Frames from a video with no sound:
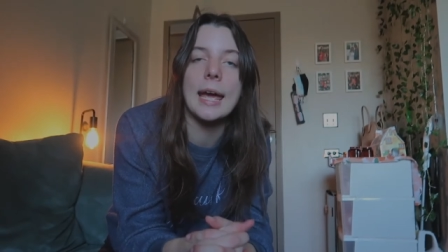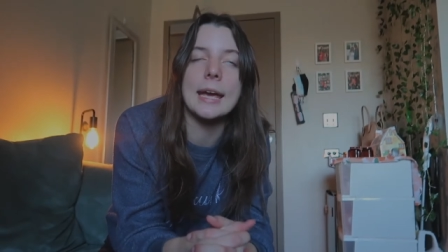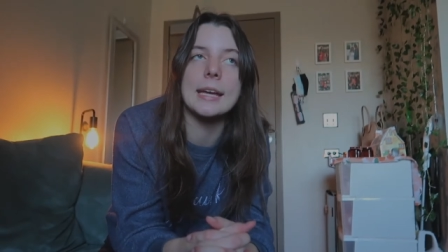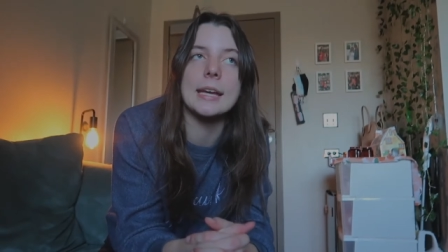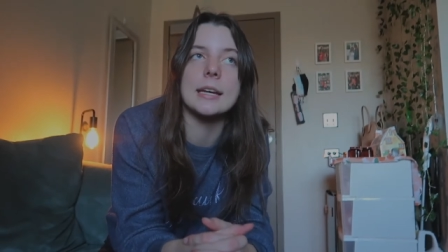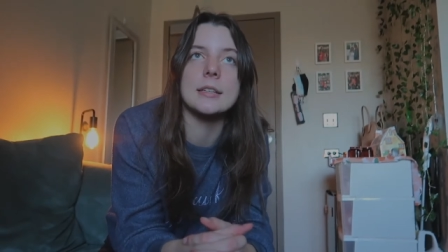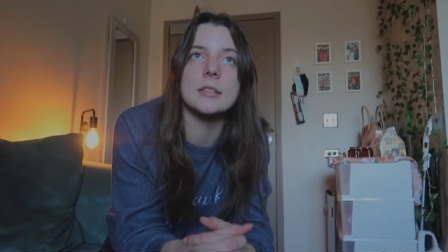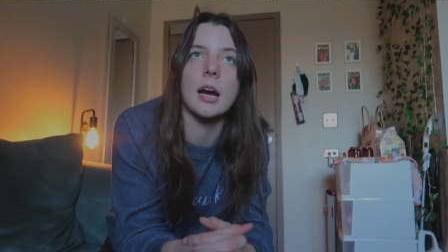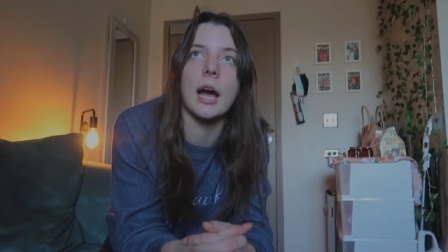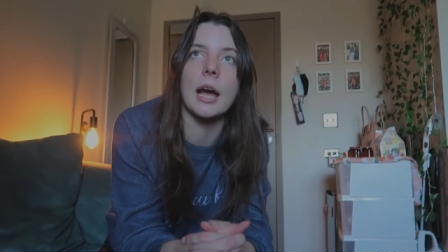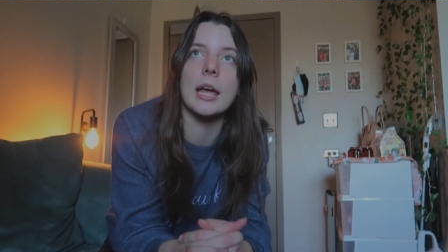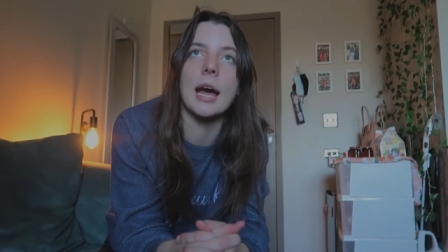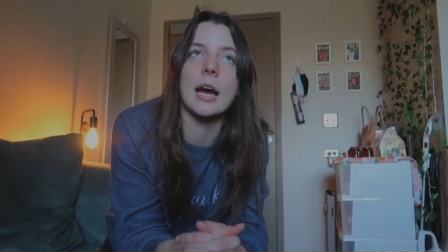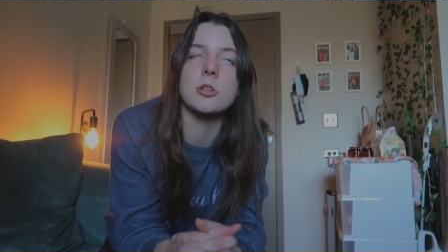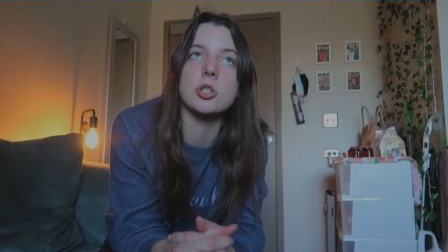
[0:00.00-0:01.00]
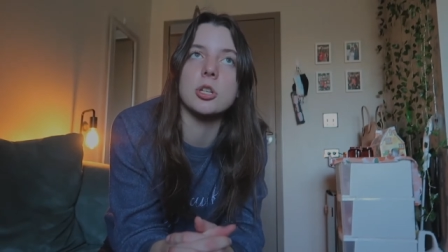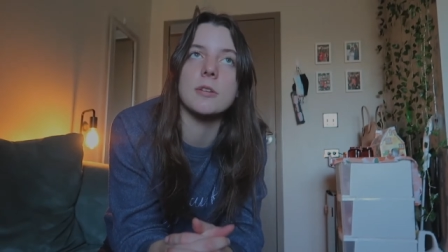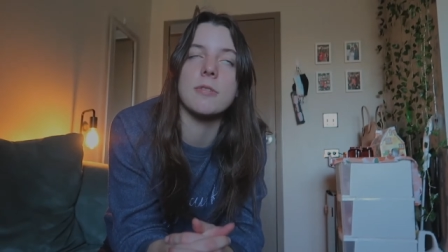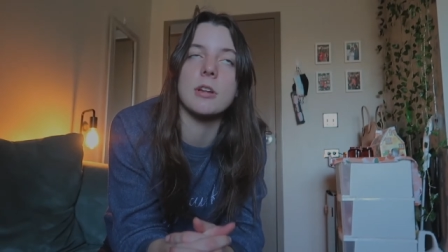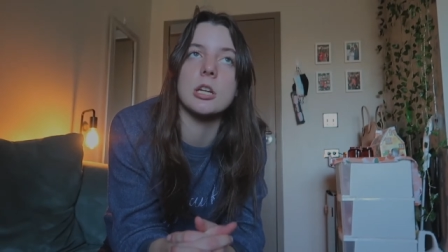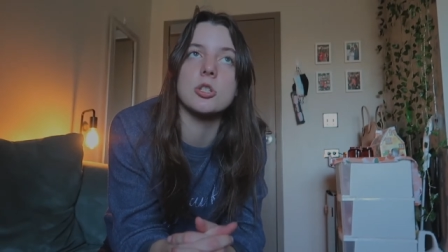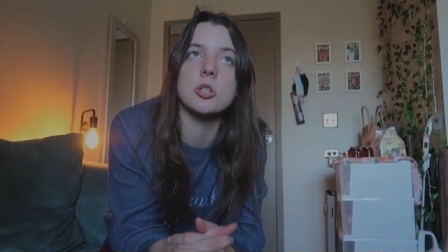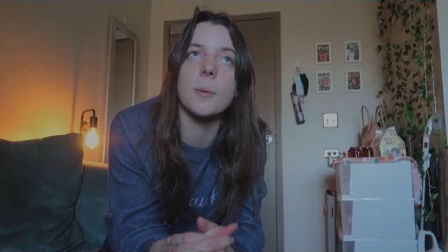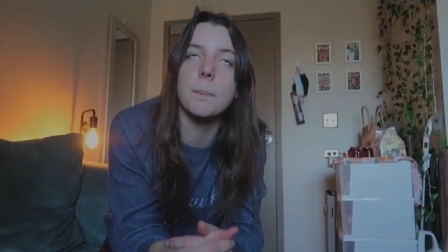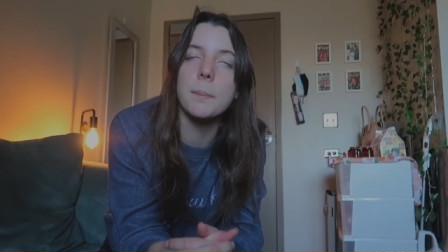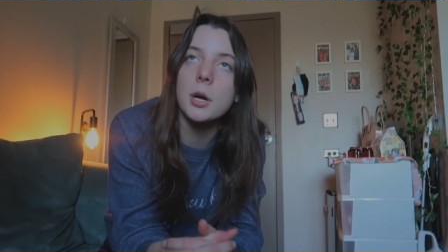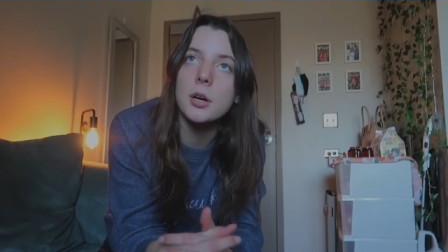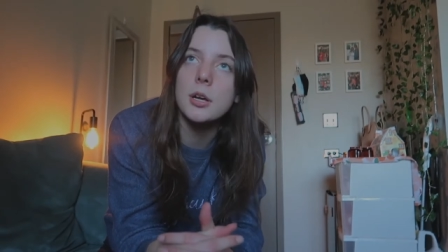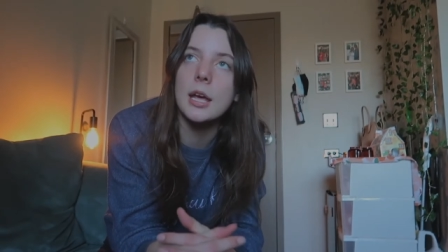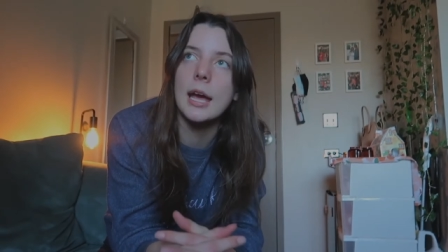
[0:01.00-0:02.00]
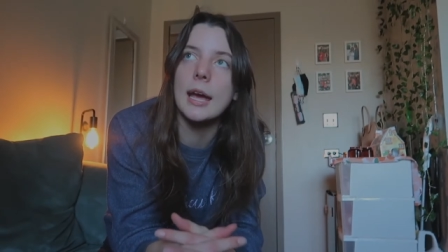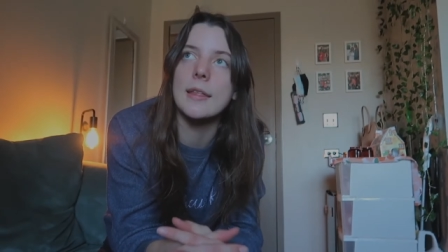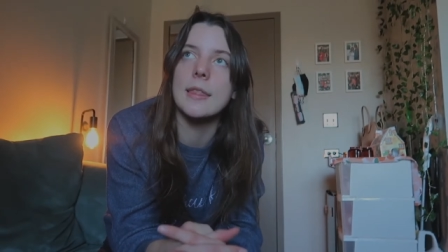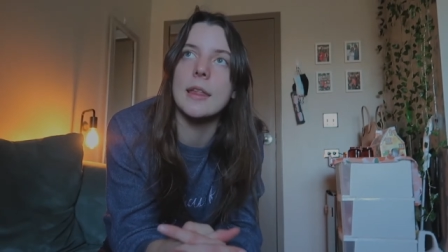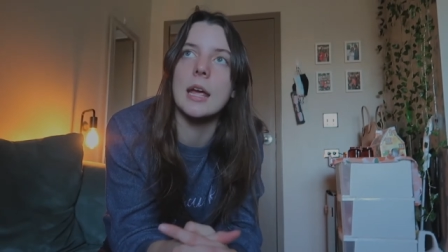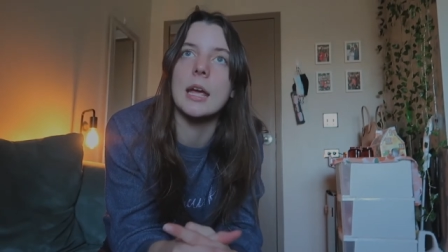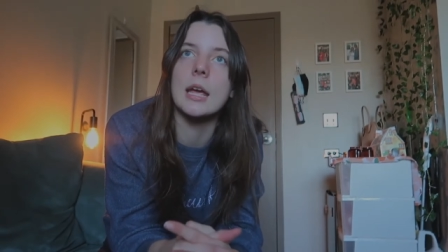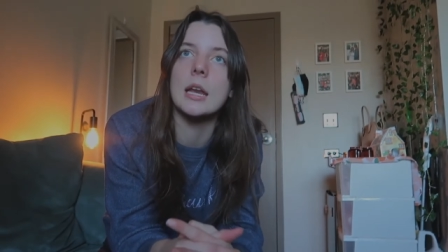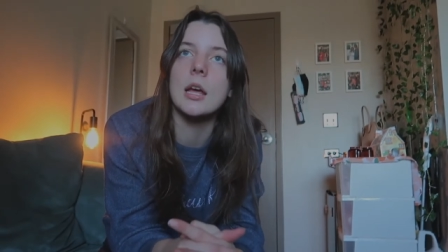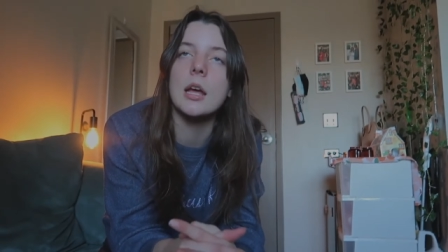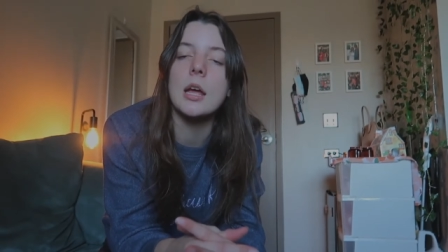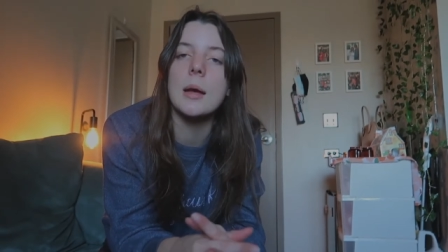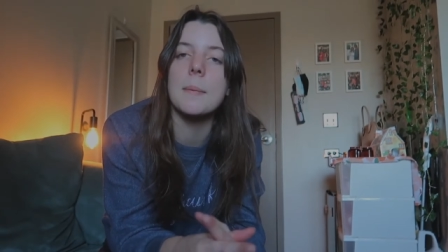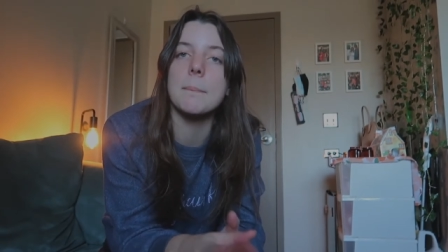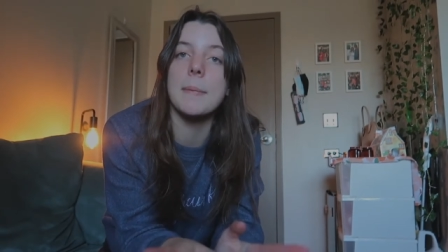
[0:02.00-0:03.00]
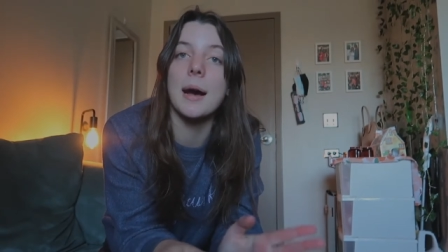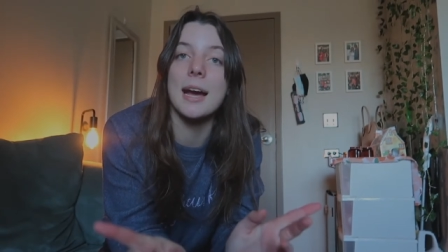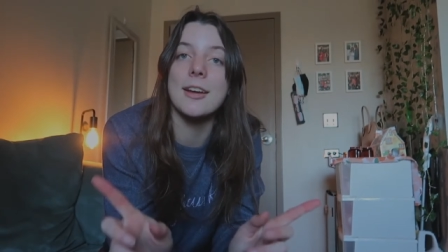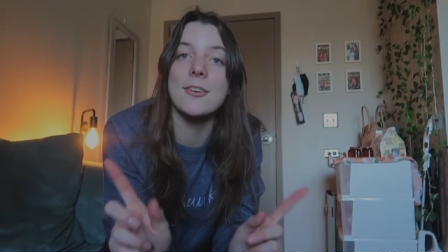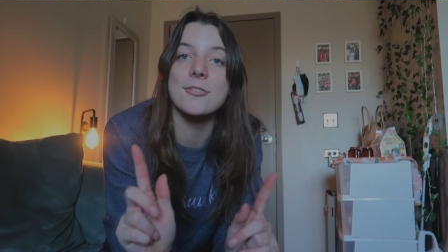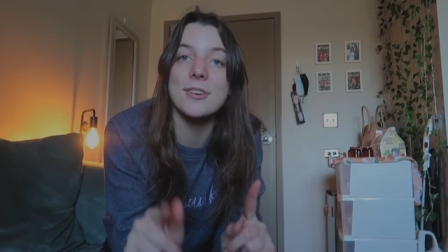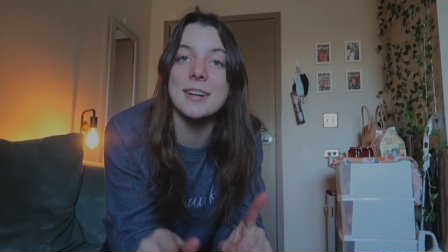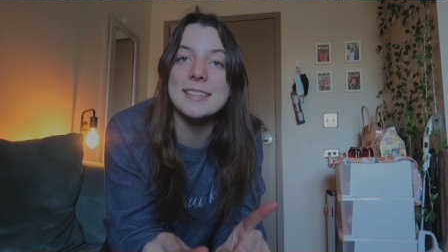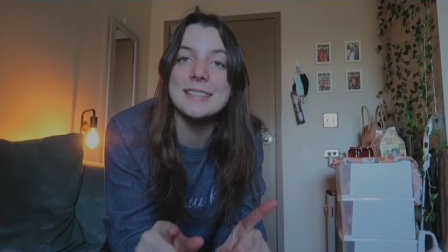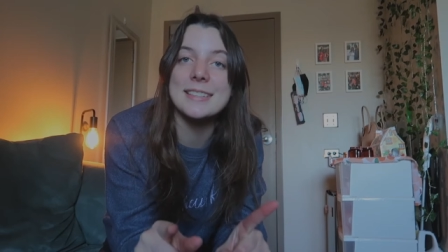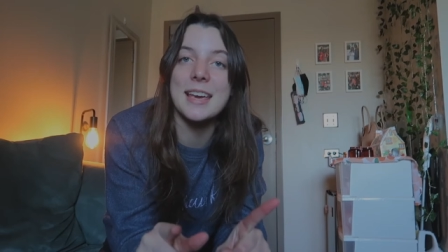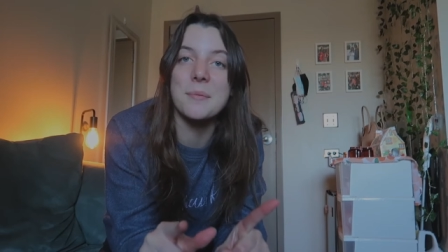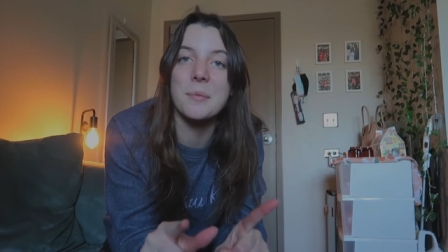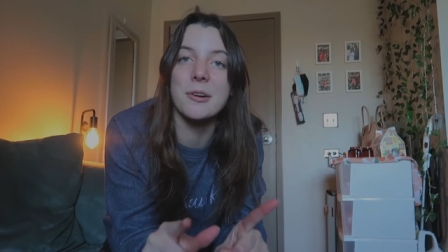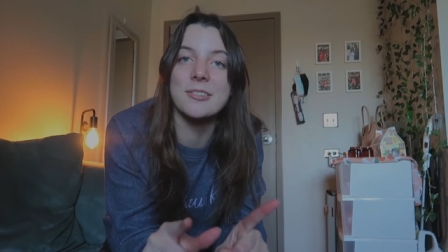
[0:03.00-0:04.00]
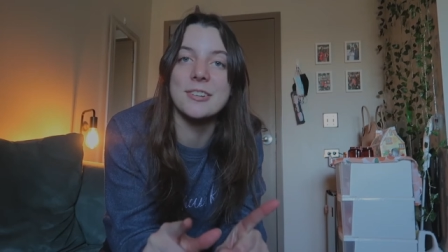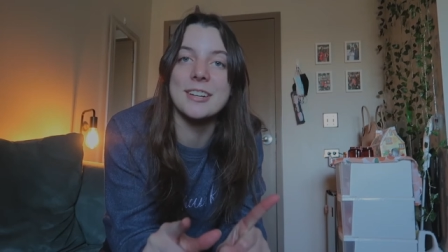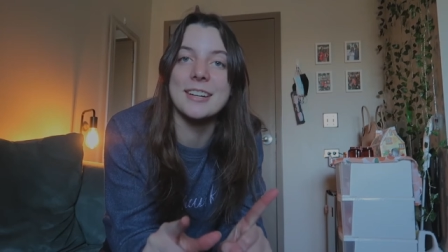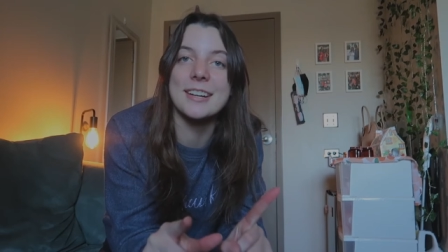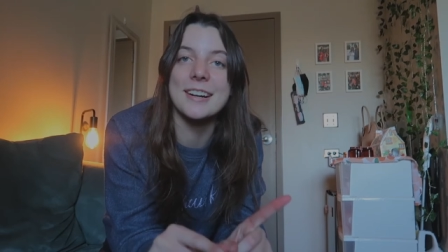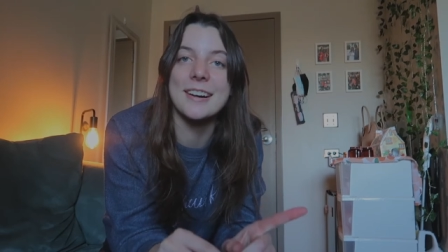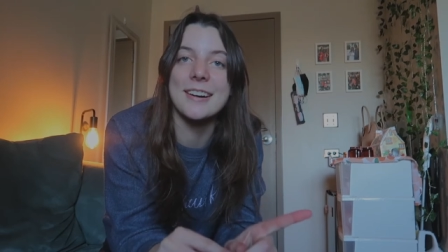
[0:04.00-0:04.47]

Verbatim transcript: and I actually finished a book and then my friends came over,